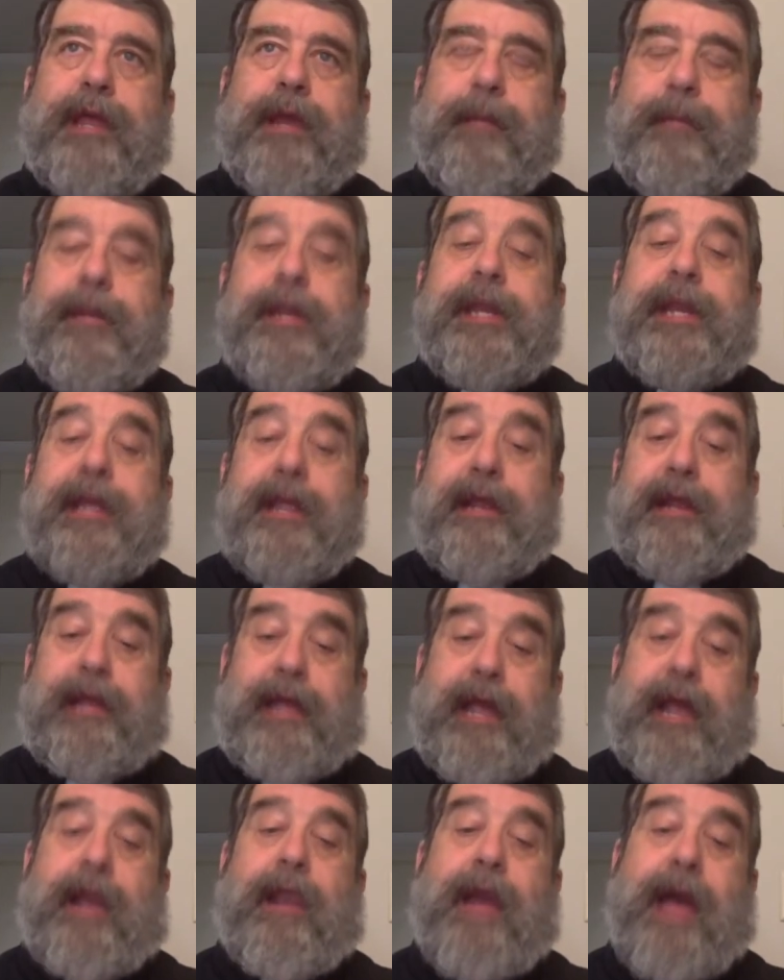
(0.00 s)

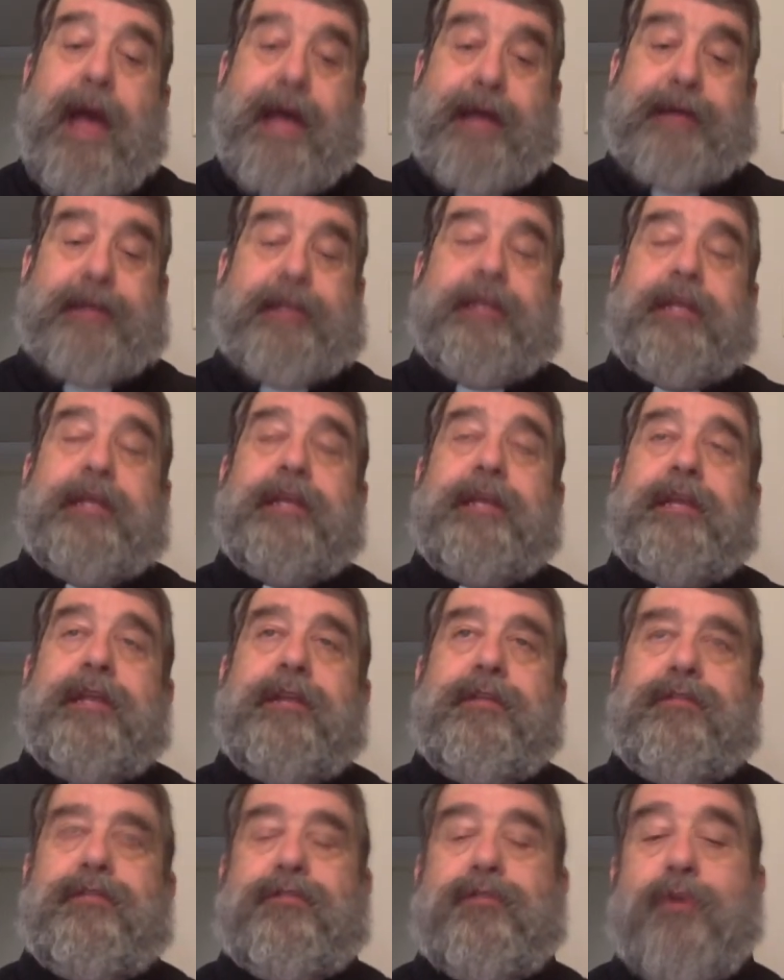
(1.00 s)
immediately a lot in
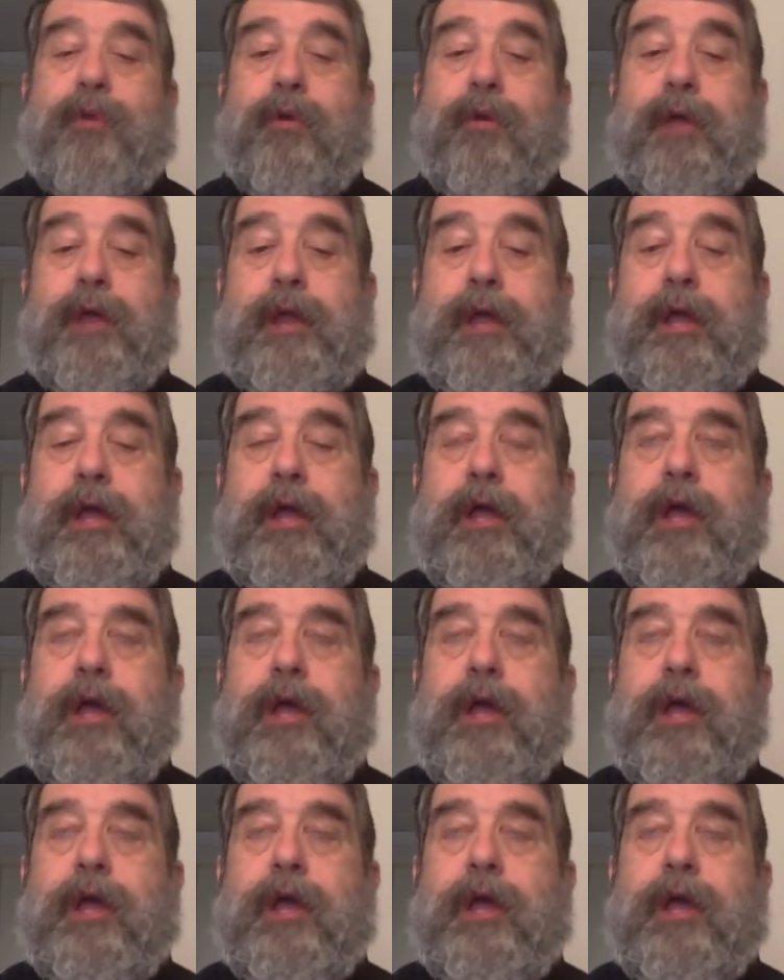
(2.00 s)
his story,